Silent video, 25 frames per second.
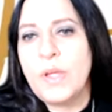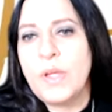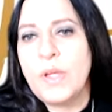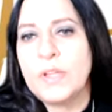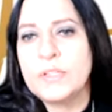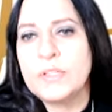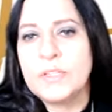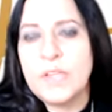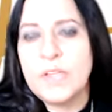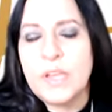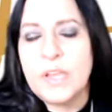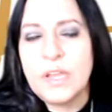
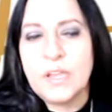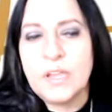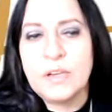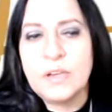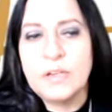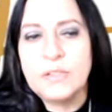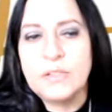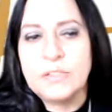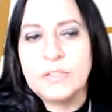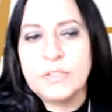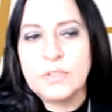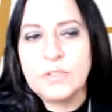
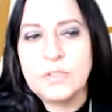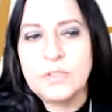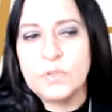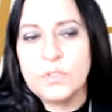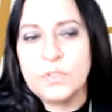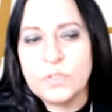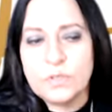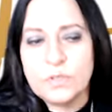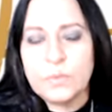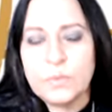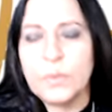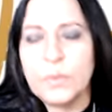and to
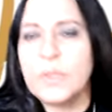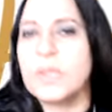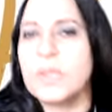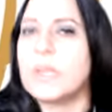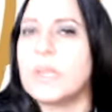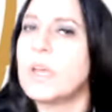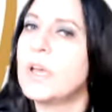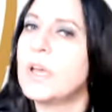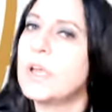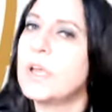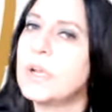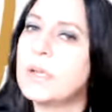just really
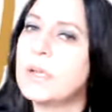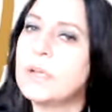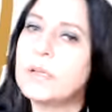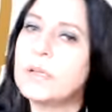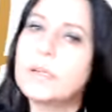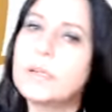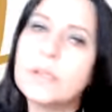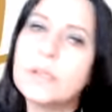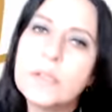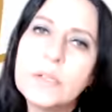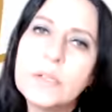kind of,